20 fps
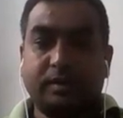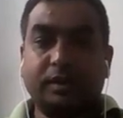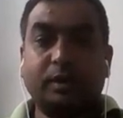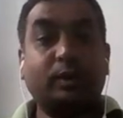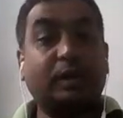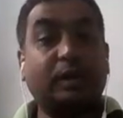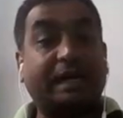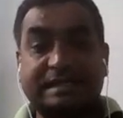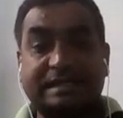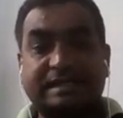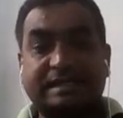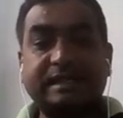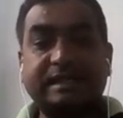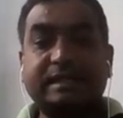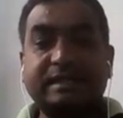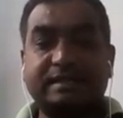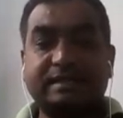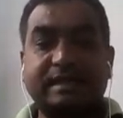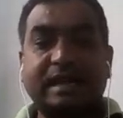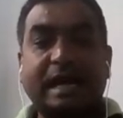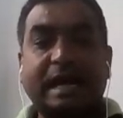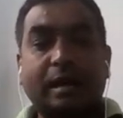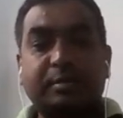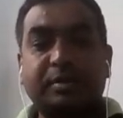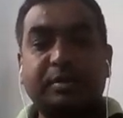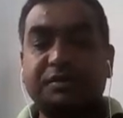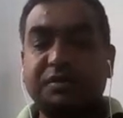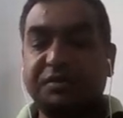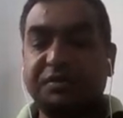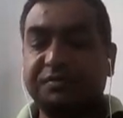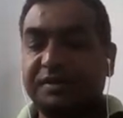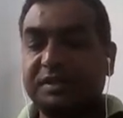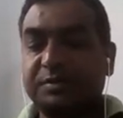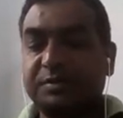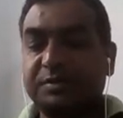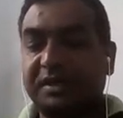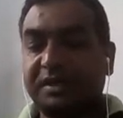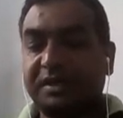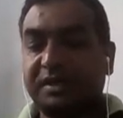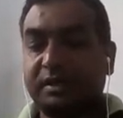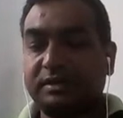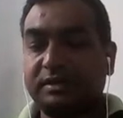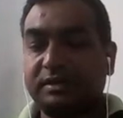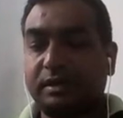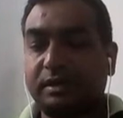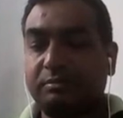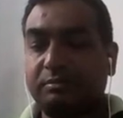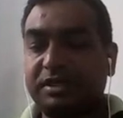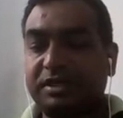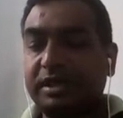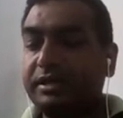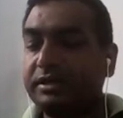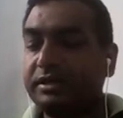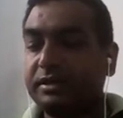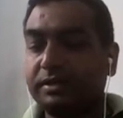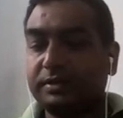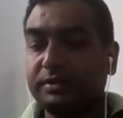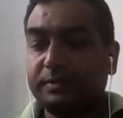Now, let us see the syllabus of this particular subject.